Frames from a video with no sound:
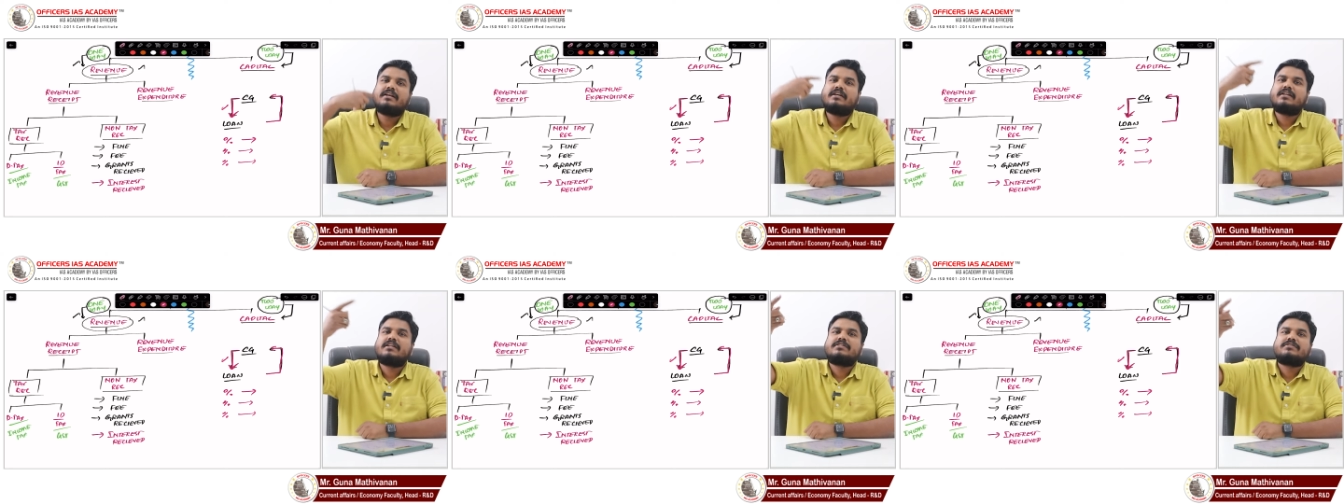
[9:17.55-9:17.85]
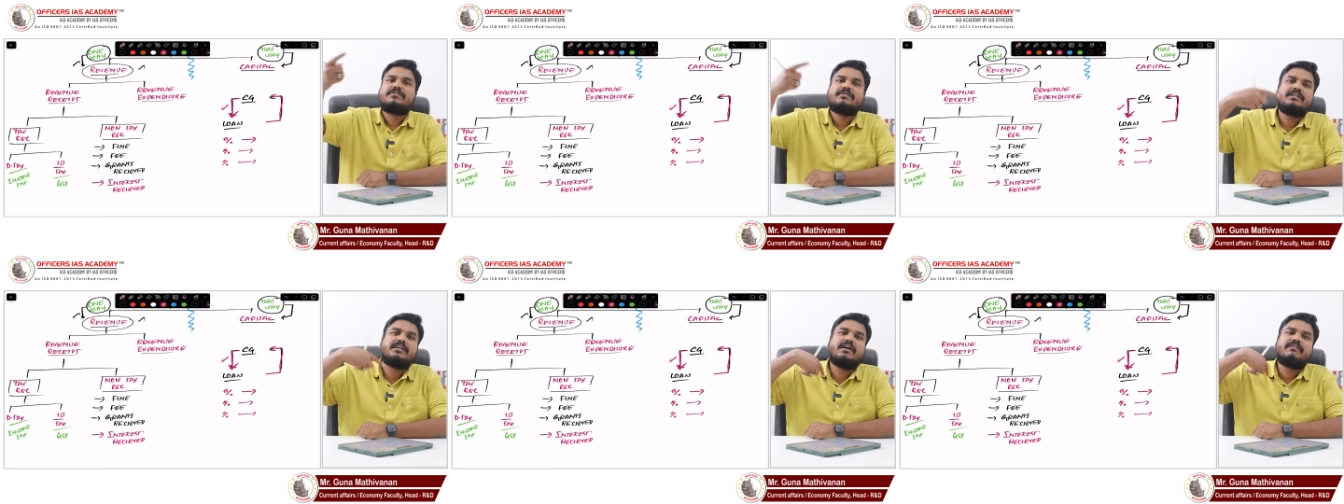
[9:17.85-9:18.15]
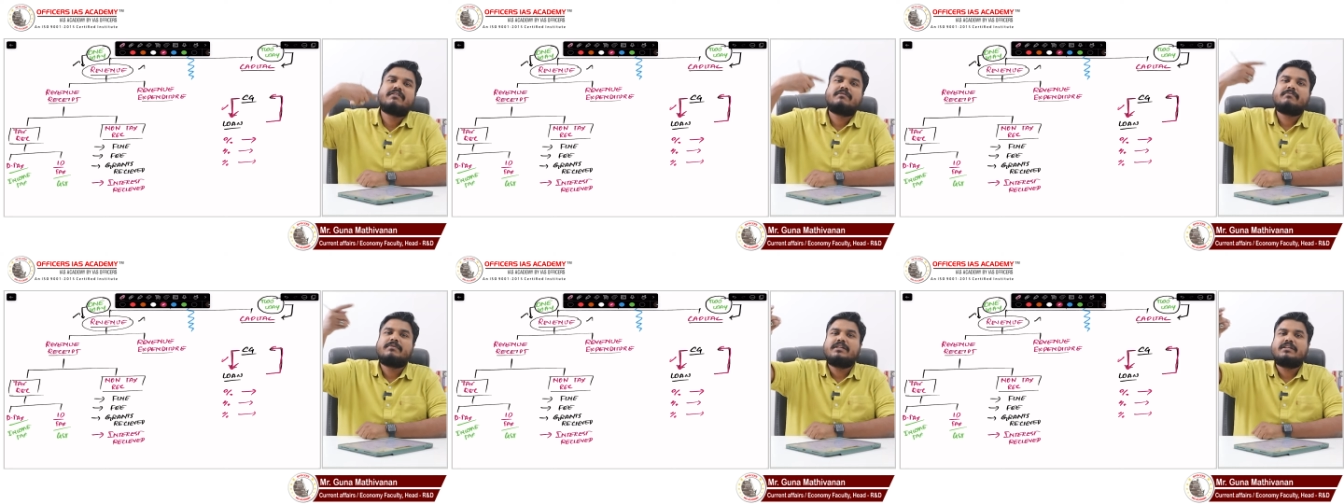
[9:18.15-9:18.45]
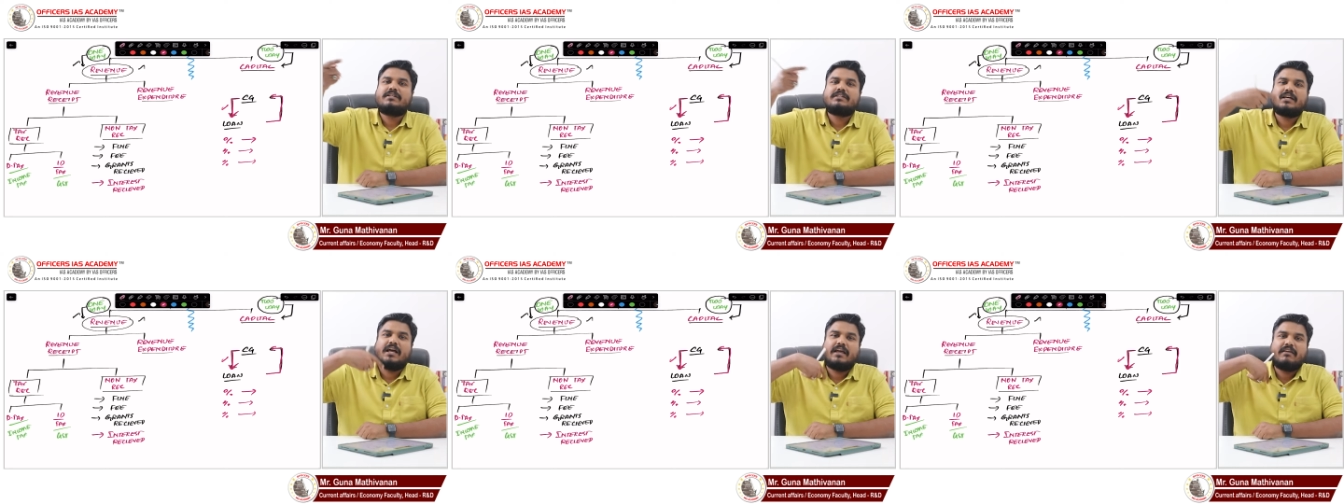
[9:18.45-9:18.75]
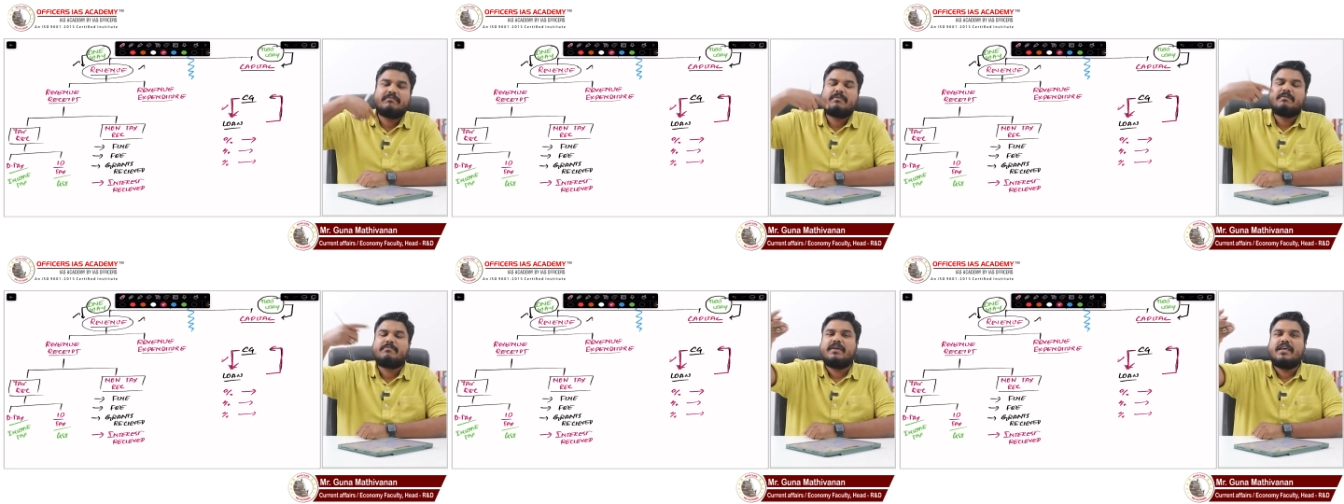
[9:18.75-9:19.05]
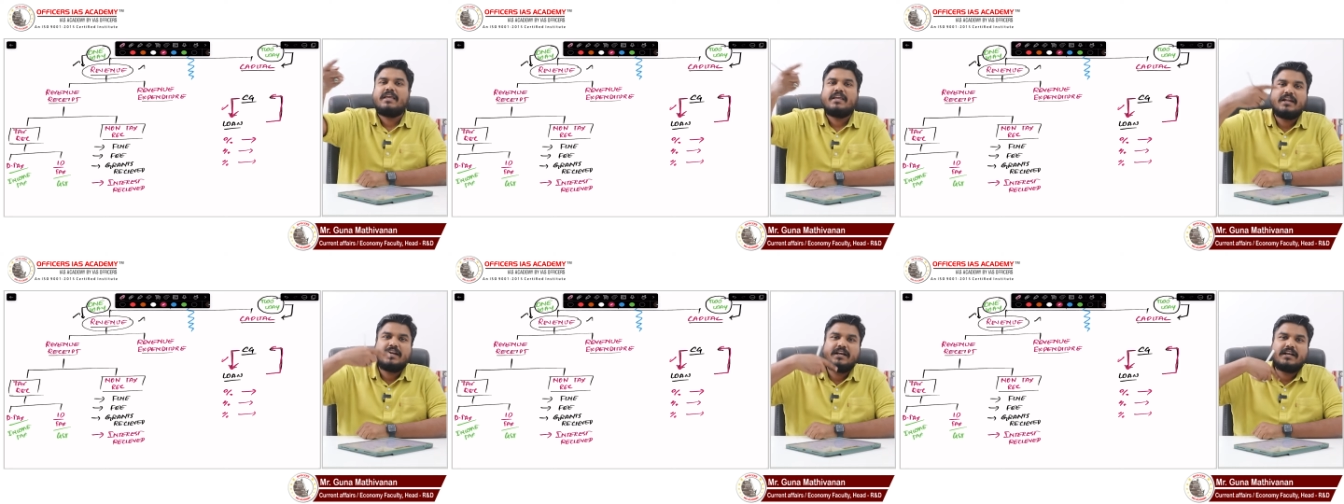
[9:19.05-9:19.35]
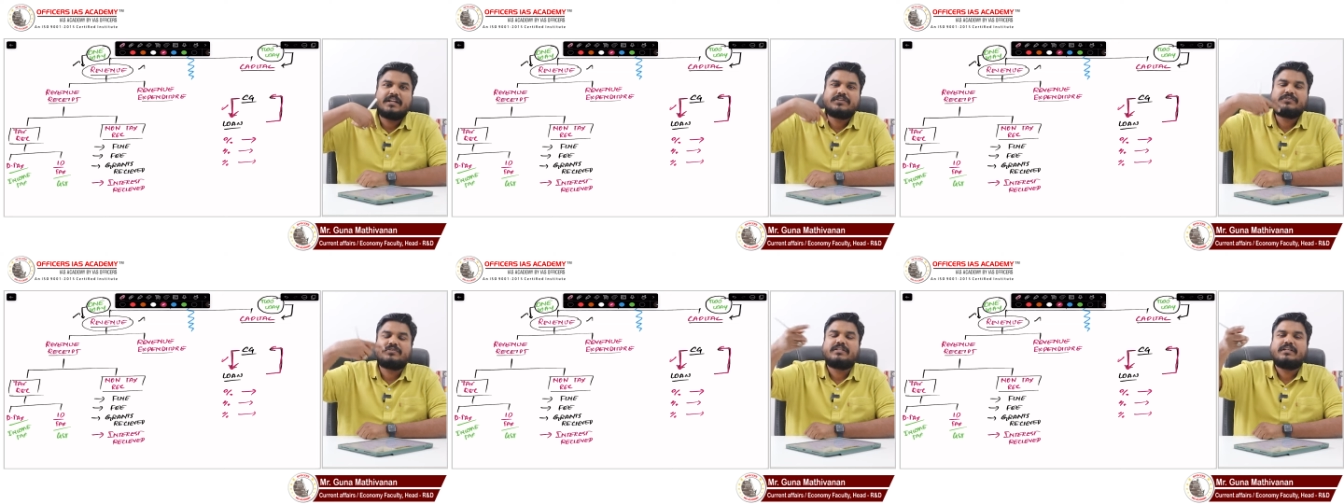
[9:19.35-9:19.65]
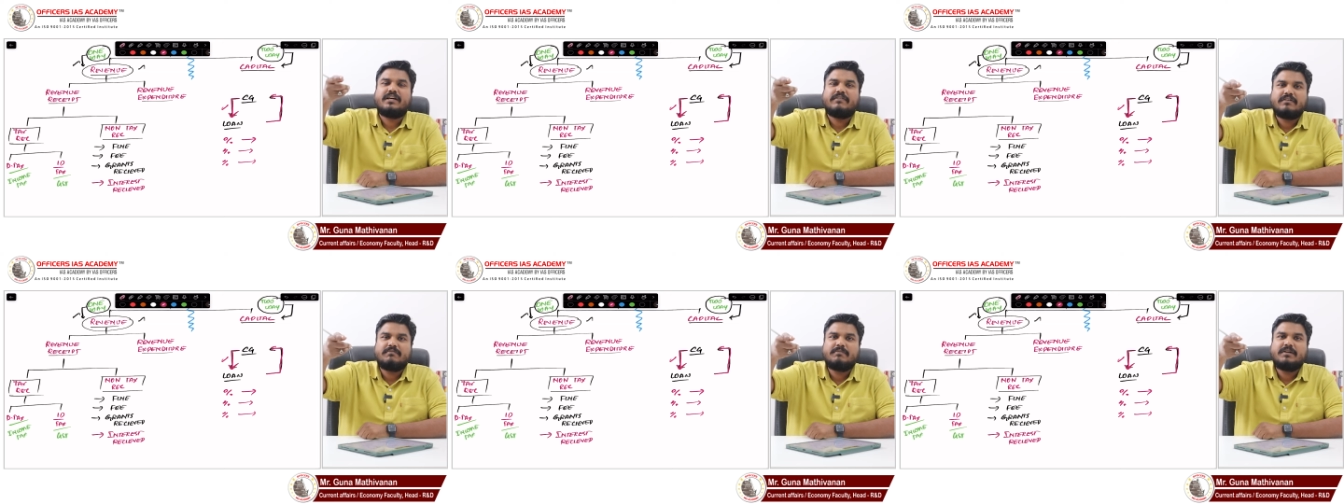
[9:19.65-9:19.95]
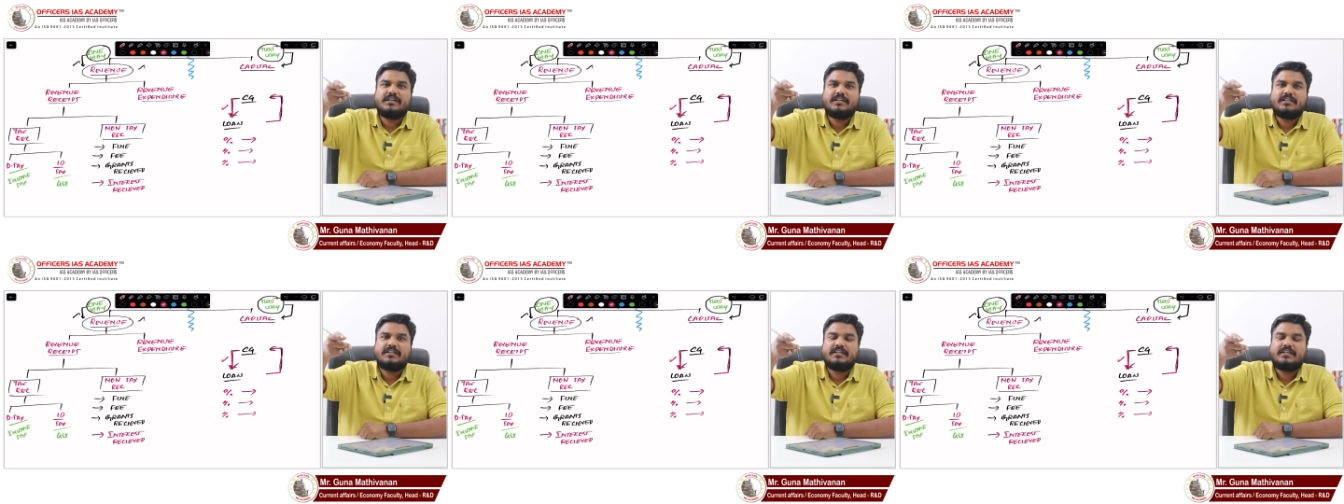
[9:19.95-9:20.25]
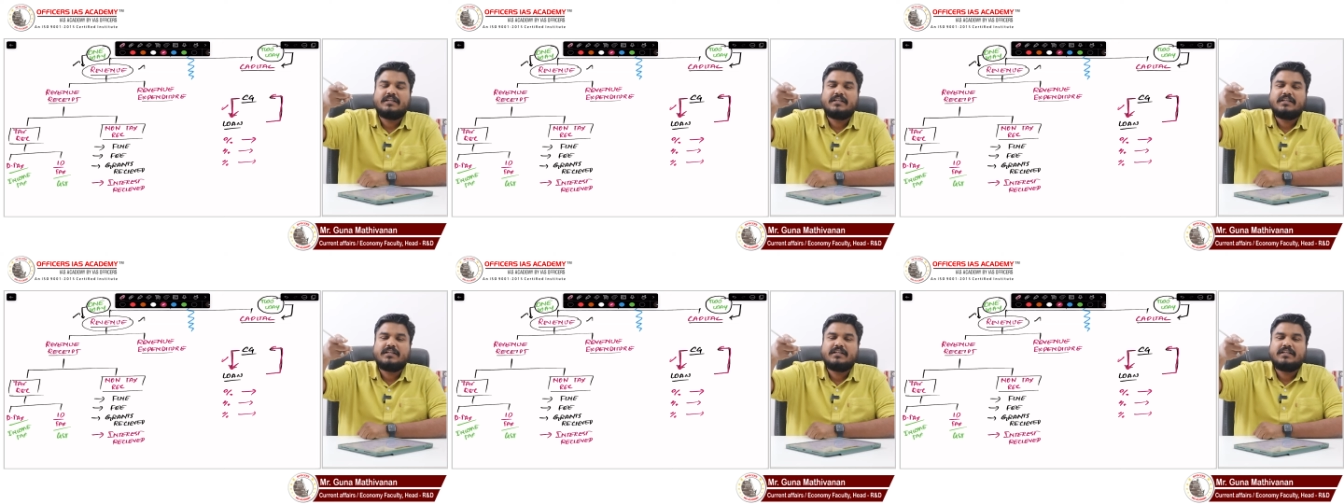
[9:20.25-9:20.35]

interest to the government. I will be paying interest to the government.